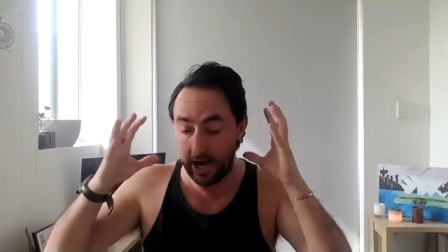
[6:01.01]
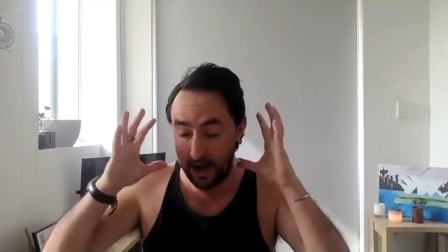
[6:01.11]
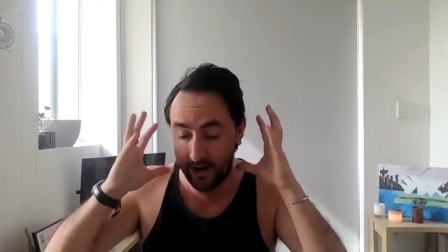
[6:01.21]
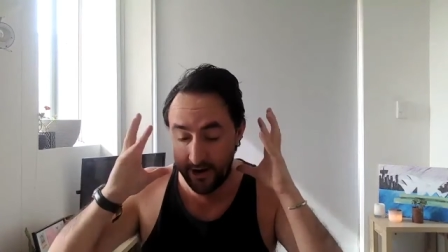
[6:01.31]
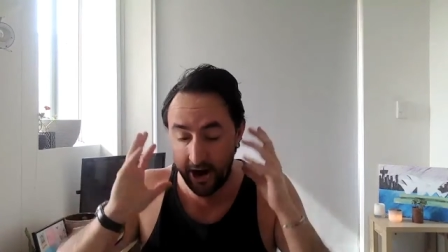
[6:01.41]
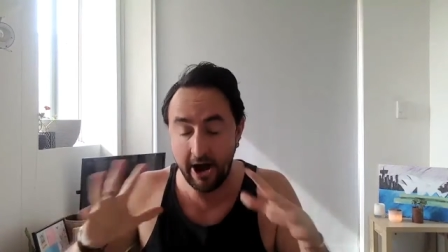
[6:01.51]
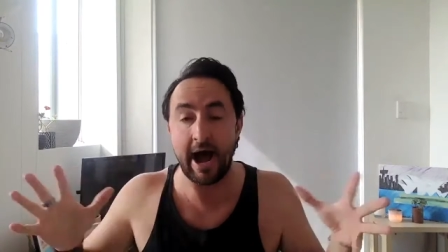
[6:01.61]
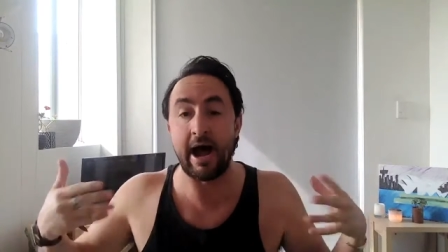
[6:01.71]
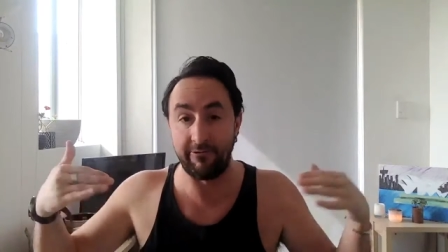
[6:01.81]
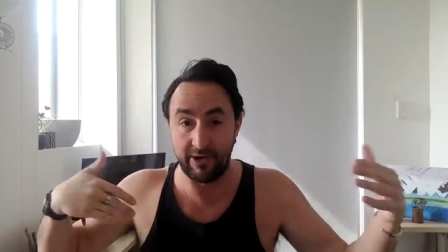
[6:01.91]
No,
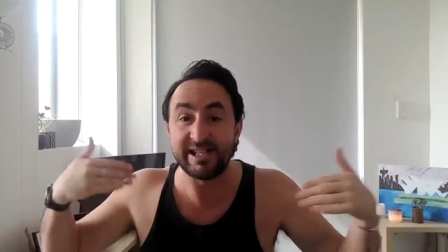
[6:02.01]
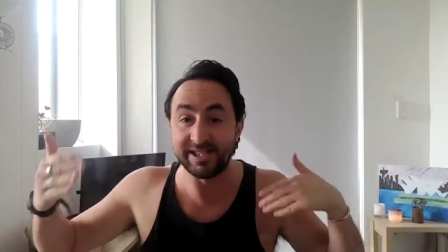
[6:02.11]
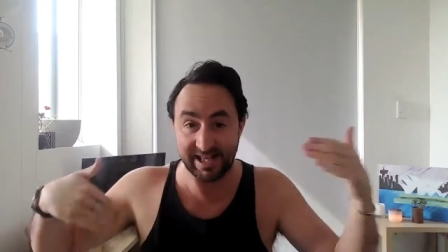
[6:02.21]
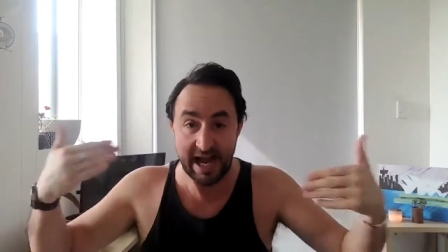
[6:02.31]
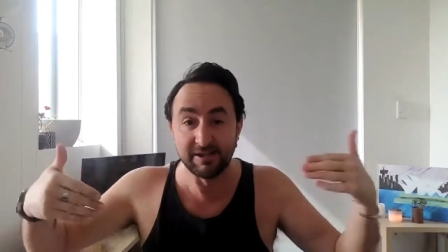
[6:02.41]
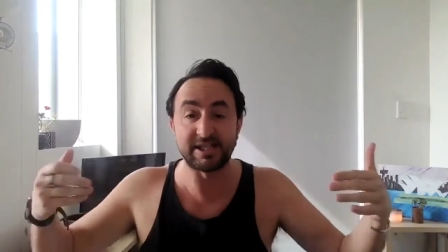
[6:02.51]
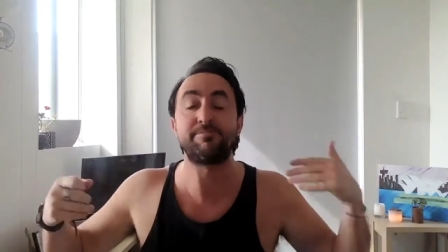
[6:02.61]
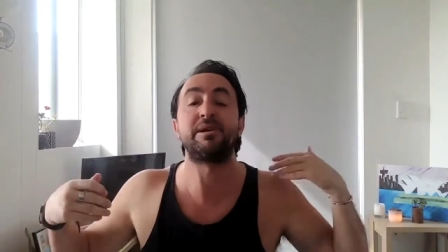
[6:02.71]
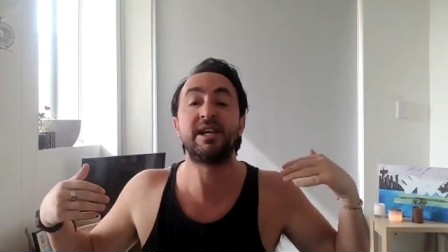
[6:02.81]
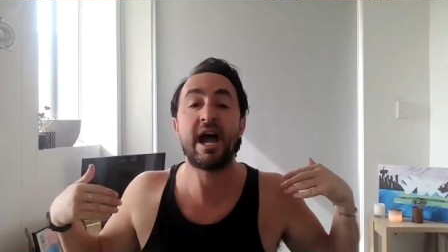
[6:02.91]
recent sales,
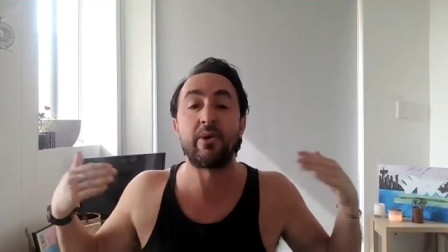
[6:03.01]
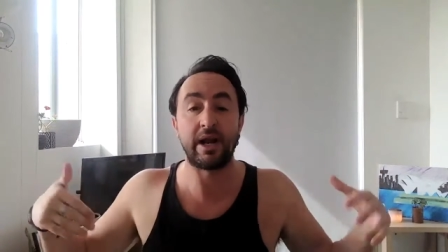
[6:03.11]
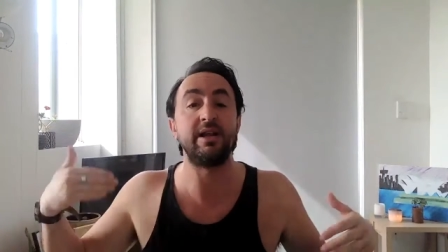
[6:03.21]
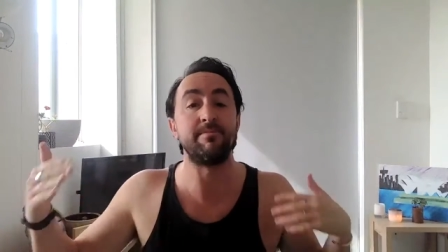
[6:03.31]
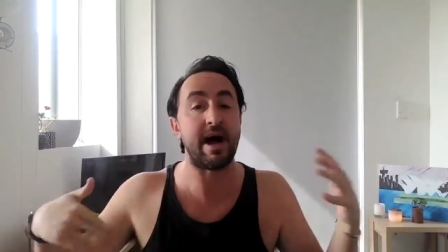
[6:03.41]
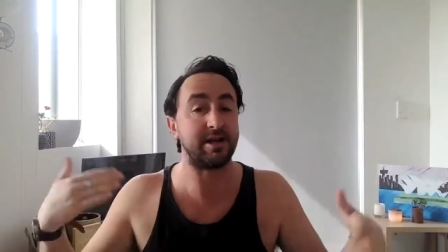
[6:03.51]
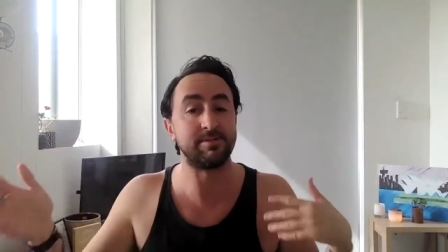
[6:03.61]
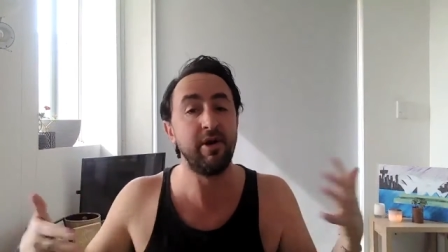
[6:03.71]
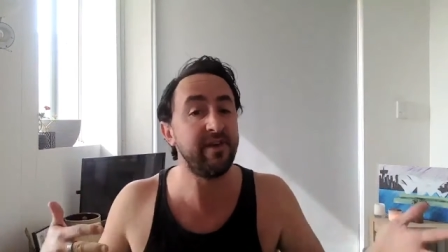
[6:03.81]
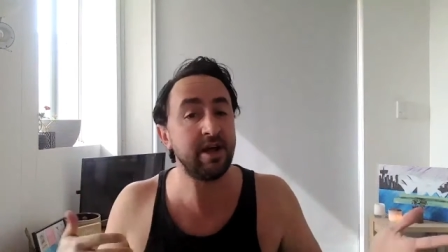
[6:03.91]
especially how quickly the
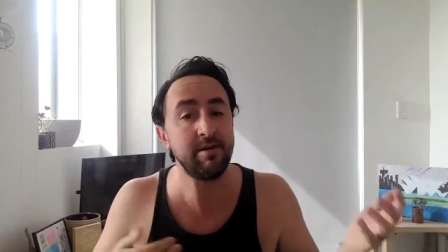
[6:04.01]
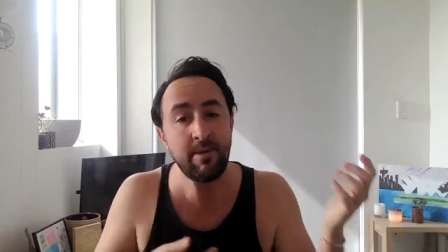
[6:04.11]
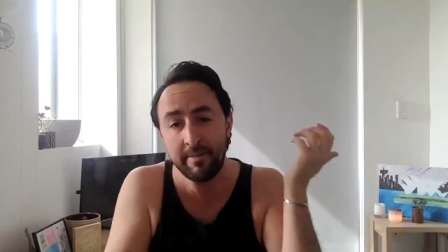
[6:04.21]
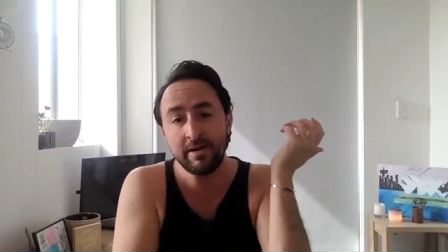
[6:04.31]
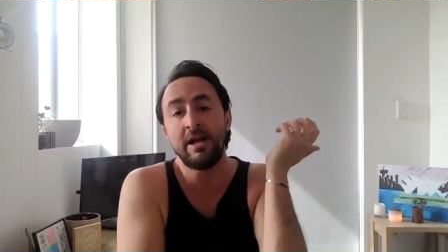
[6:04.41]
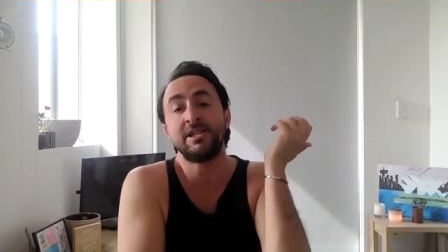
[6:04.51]
market's moving at the moment.